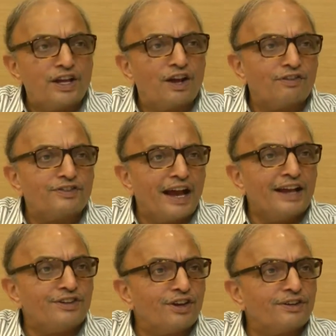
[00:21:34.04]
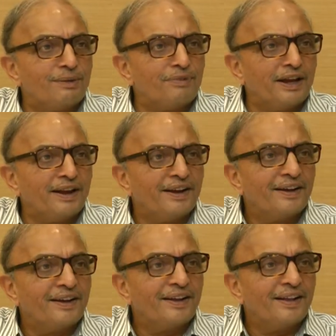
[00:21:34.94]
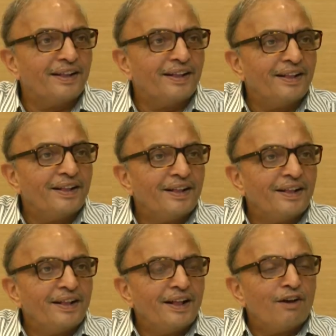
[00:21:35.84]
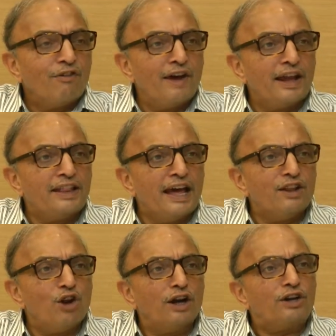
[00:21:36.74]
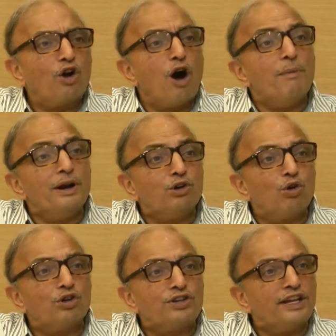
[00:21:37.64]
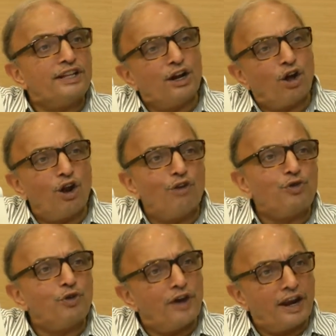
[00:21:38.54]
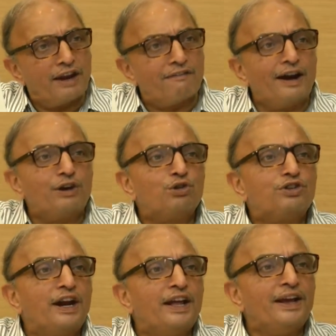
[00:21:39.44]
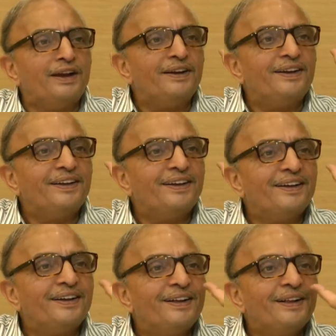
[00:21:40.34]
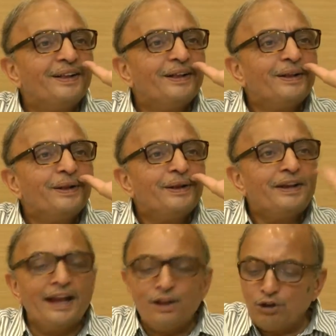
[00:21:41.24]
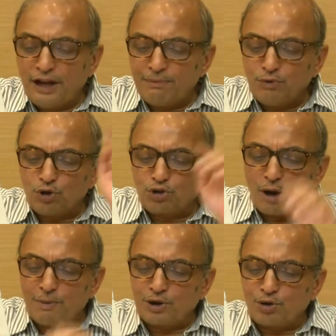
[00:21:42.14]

year of science or something. Were there not common courses that all of you were required to study? Can you name those common